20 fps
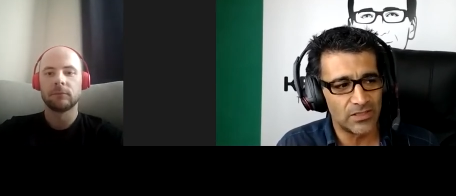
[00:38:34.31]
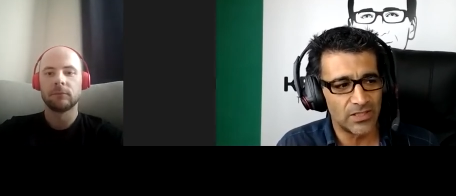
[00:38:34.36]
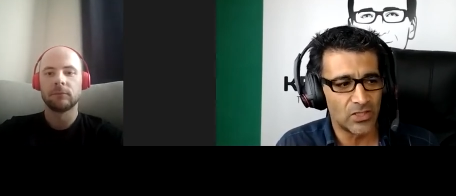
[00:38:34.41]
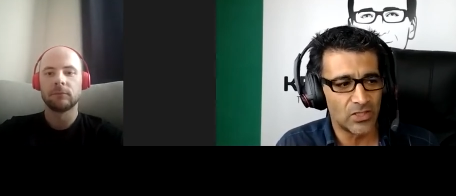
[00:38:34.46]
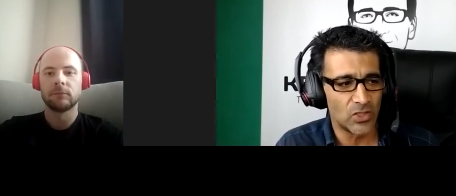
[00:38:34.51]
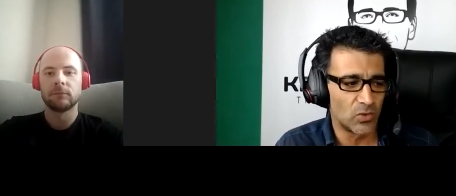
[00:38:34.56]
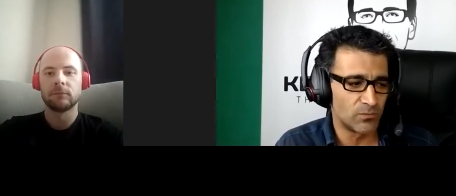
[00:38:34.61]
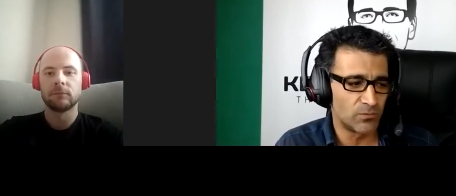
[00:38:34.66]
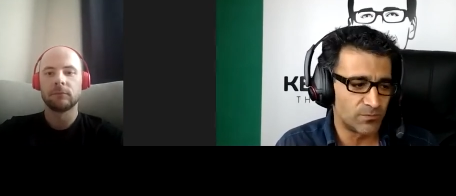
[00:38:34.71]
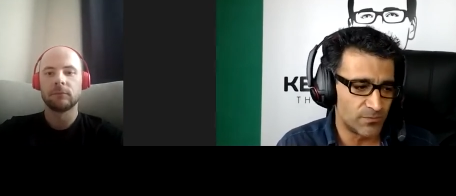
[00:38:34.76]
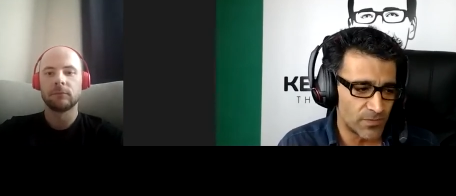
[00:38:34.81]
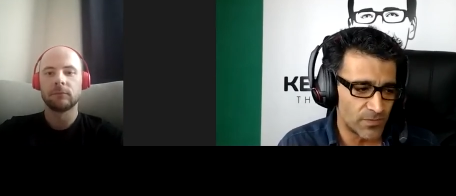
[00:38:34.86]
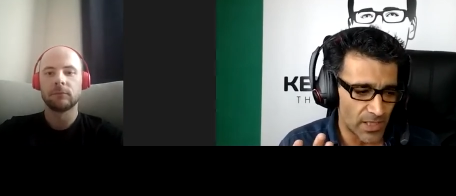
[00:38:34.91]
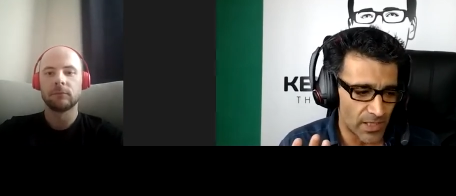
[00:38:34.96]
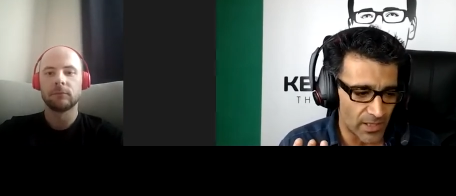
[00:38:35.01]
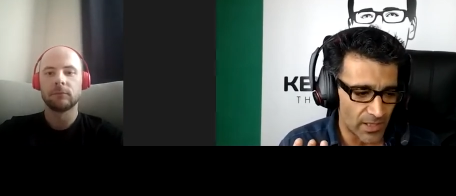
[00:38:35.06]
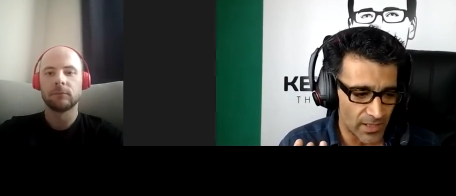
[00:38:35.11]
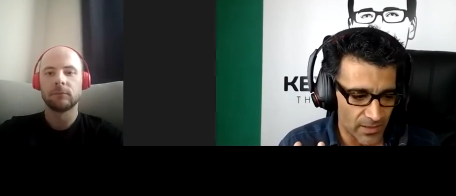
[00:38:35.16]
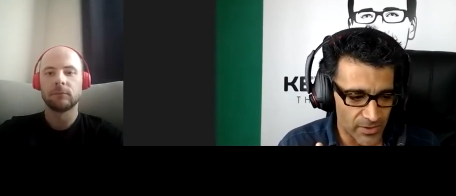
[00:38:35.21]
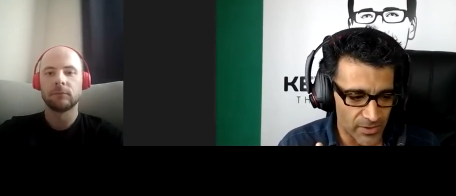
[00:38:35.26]
Speaker 1: you know,
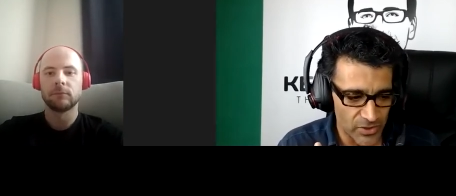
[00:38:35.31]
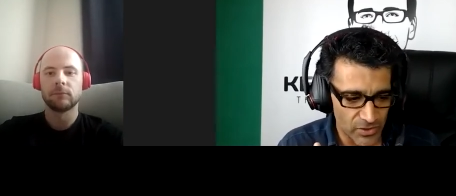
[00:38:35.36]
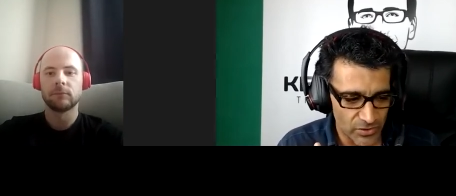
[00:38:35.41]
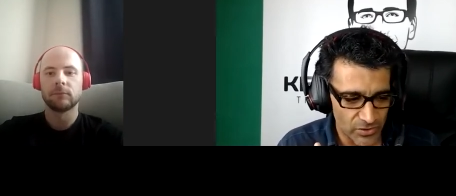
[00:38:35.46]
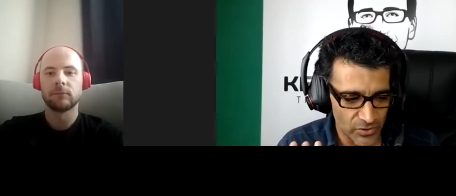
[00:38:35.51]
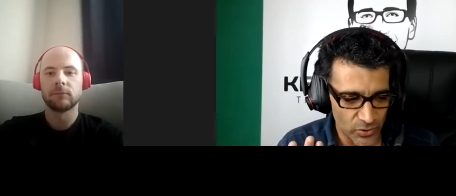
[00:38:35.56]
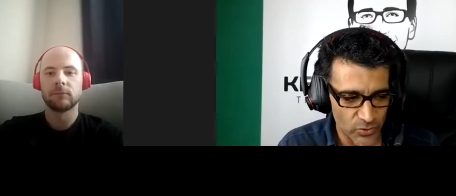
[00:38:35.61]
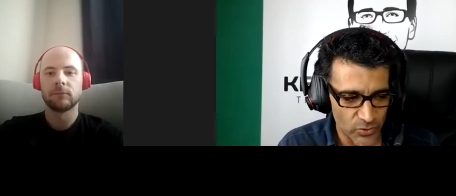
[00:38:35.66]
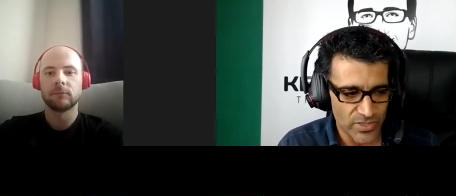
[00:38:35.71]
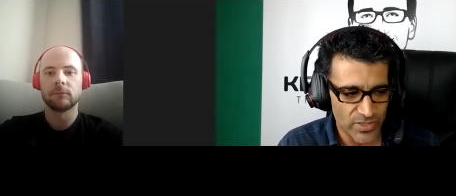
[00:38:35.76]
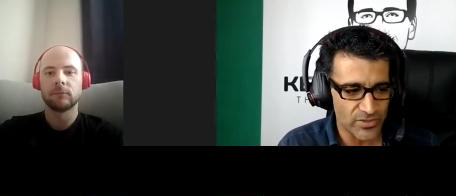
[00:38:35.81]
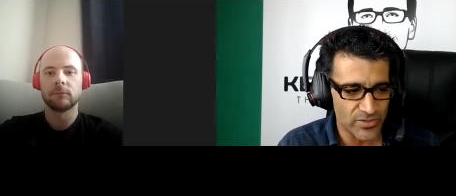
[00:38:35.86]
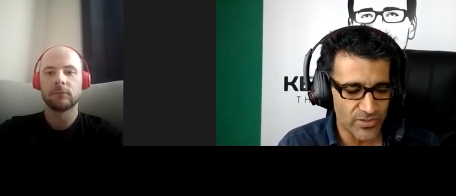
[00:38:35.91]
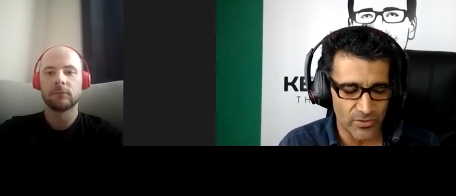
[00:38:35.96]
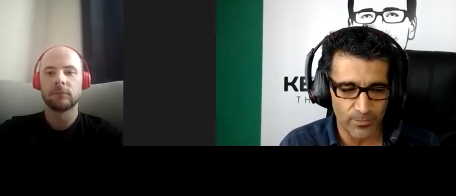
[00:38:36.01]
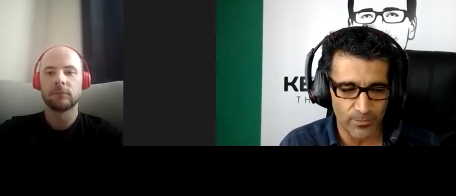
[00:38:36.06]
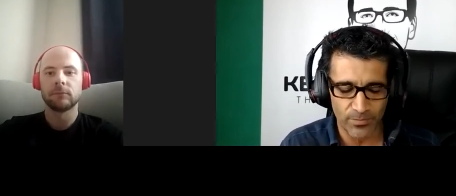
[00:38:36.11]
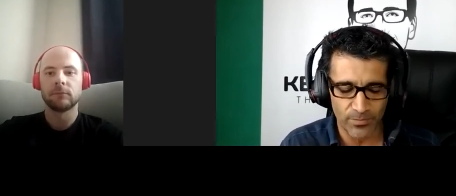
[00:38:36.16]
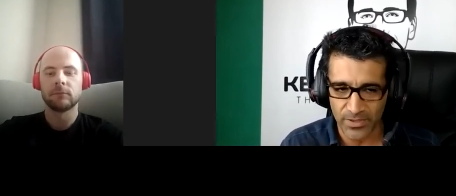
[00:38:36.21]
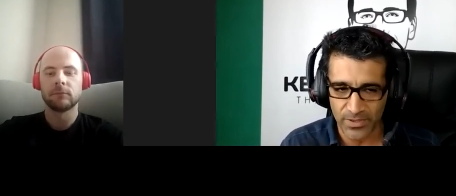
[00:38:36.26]
uh,
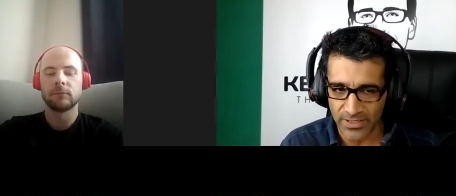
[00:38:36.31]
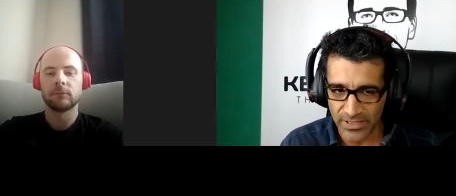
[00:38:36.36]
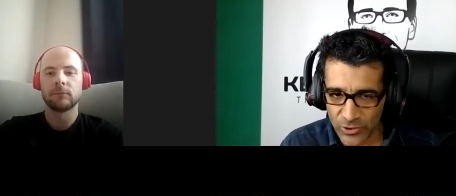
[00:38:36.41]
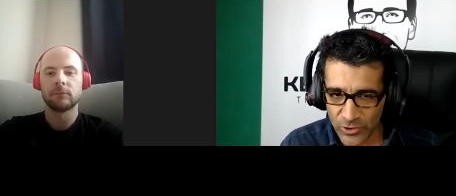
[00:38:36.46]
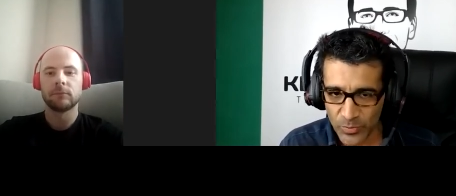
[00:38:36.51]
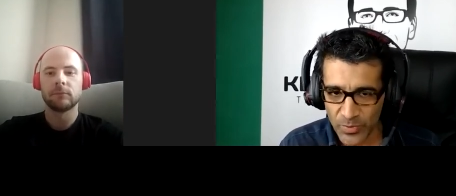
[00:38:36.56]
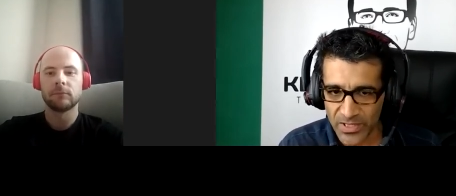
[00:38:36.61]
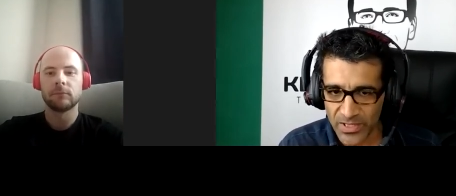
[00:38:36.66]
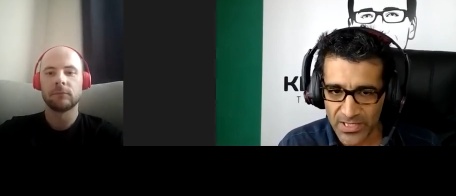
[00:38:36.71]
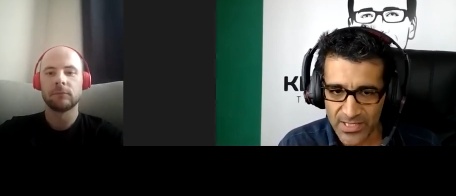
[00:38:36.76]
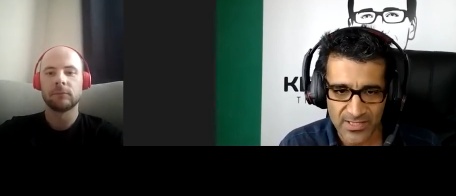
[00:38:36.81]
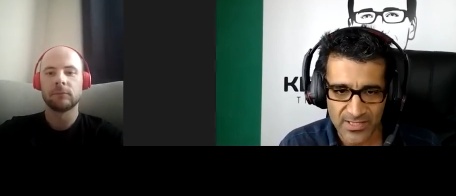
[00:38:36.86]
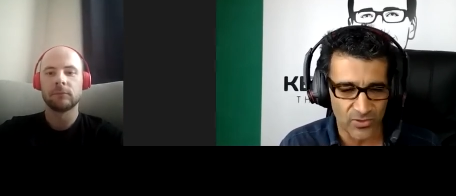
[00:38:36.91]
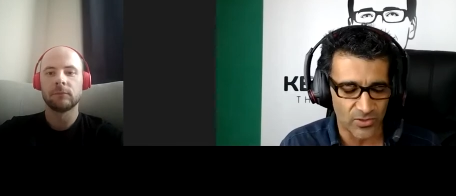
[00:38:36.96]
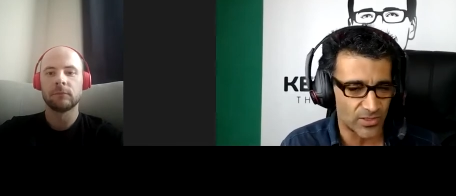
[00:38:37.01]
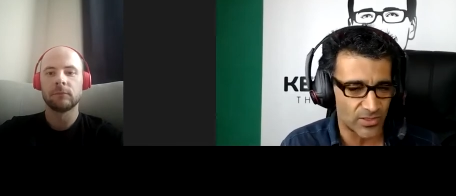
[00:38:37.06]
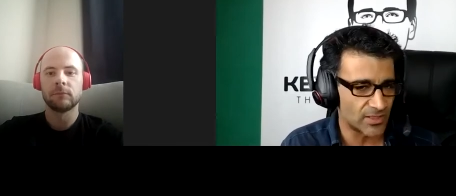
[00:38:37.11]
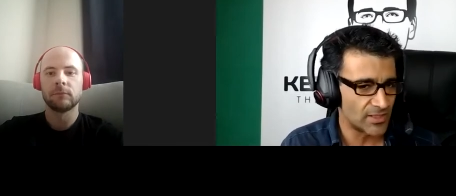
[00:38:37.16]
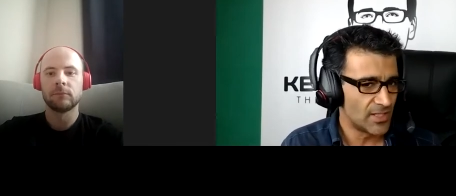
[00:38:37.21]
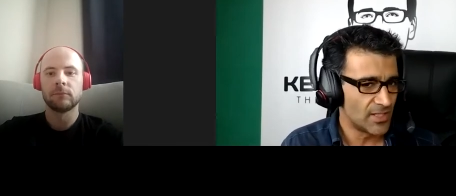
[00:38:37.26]
users or
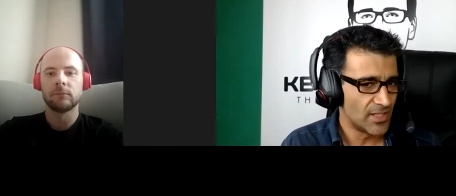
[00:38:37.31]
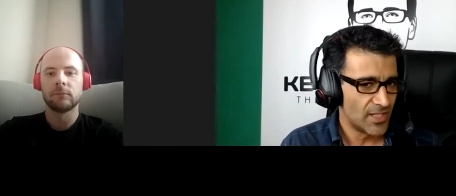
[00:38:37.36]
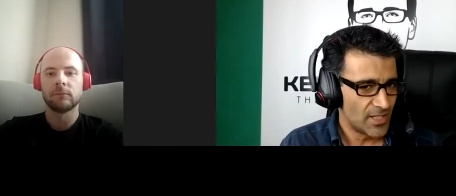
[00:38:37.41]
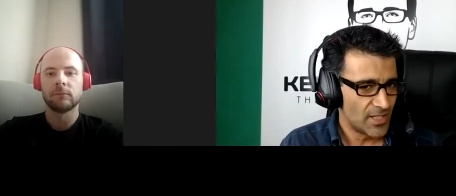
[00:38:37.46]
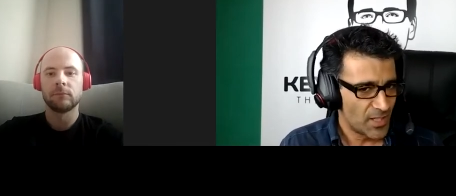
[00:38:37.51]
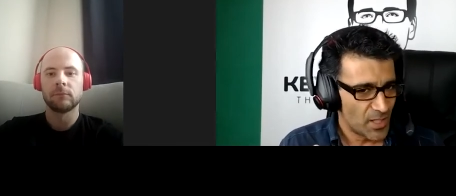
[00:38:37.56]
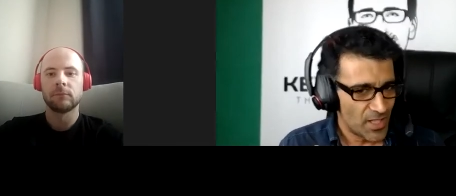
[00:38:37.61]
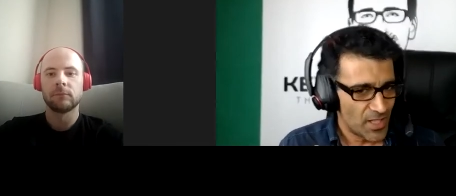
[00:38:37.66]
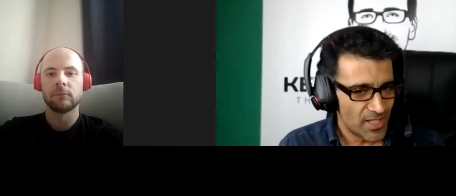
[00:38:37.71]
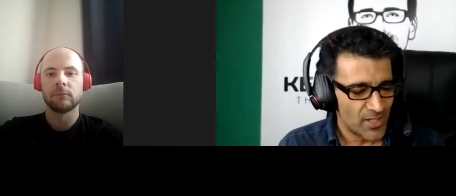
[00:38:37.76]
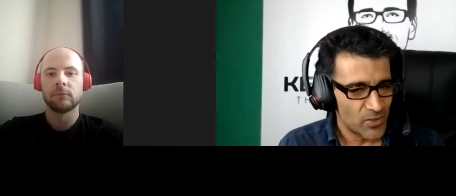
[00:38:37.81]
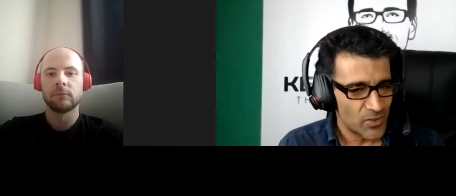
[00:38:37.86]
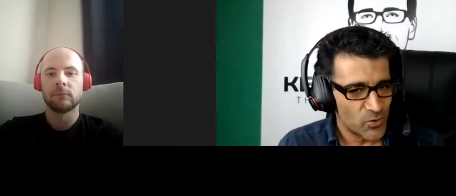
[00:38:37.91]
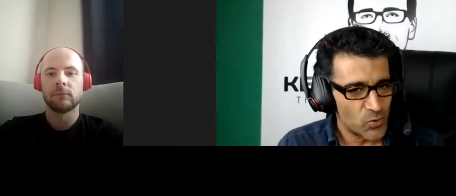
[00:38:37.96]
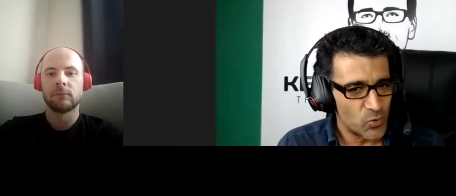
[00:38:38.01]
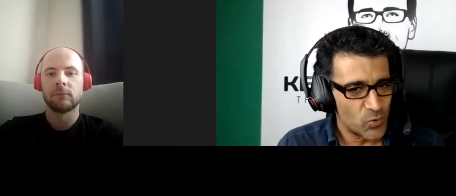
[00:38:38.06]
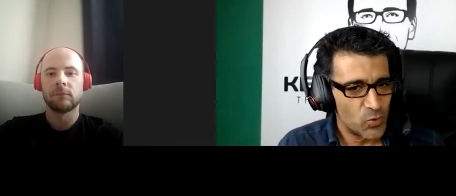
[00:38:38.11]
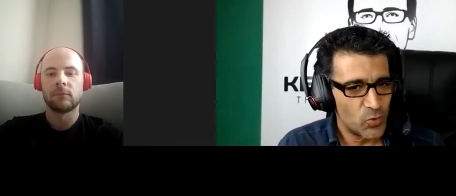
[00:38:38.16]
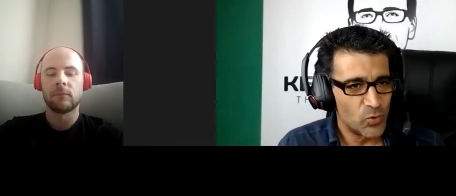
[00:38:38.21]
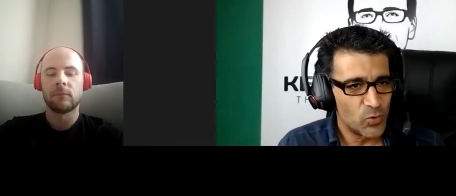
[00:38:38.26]
newbies or
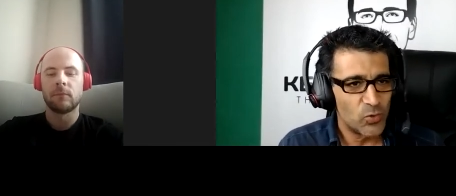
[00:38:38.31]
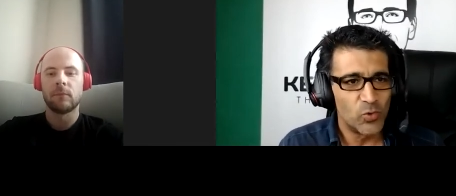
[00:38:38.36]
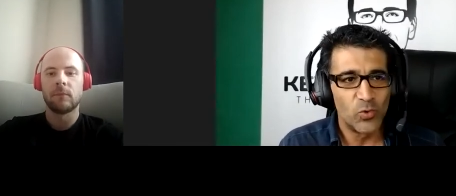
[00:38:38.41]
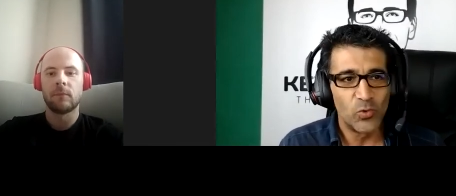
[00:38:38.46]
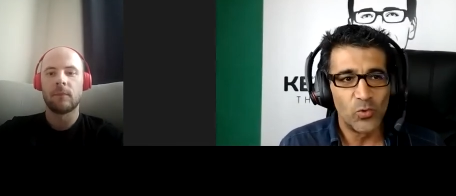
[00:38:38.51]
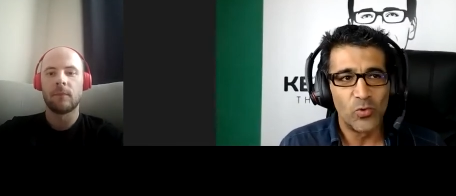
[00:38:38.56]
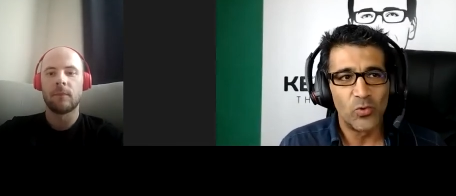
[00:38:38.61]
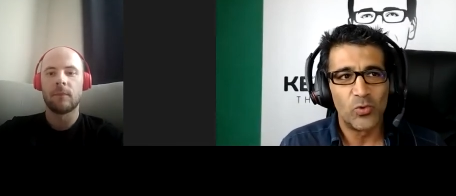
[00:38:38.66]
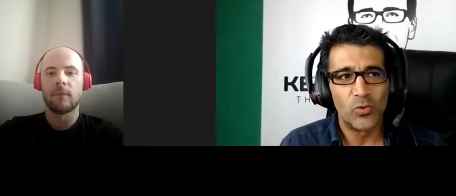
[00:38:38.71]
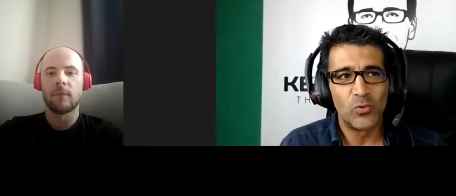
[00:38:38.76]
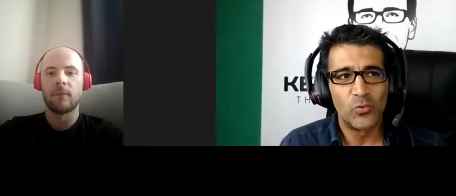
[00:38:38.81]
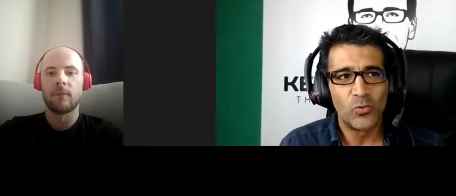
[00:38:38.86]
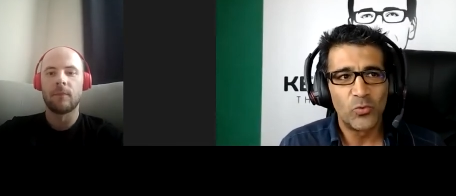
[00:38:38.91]
who who who